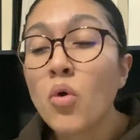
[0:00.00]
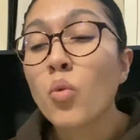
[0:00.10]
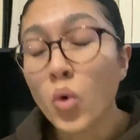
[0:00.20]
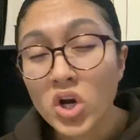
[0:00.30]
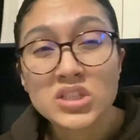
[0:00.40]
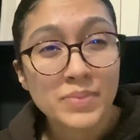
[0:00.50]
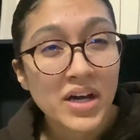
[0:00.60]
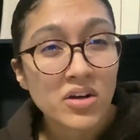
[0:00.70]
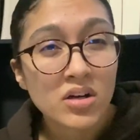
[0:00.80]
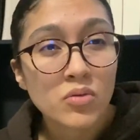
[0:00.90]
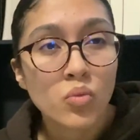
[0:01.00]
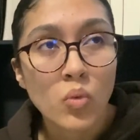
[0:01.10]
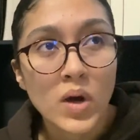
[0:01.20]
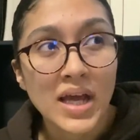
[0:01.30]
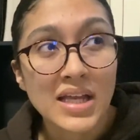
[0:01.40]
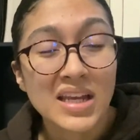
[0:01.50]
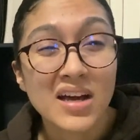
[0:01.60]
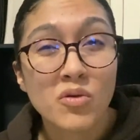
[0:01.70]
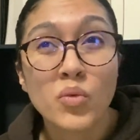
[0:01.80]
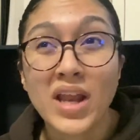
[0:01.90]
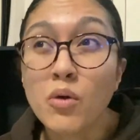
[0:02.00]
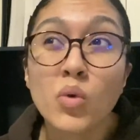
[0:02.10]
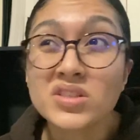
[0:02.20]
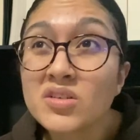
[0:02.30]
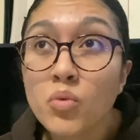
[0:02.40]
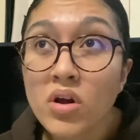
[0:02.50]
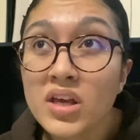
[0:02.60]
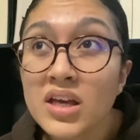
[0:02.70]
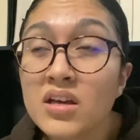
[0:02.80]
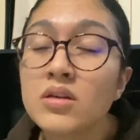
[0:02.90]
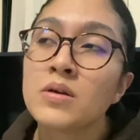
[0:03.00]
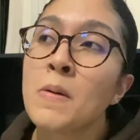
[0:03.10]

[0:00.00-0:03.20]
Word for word: worked better when when I wasn't working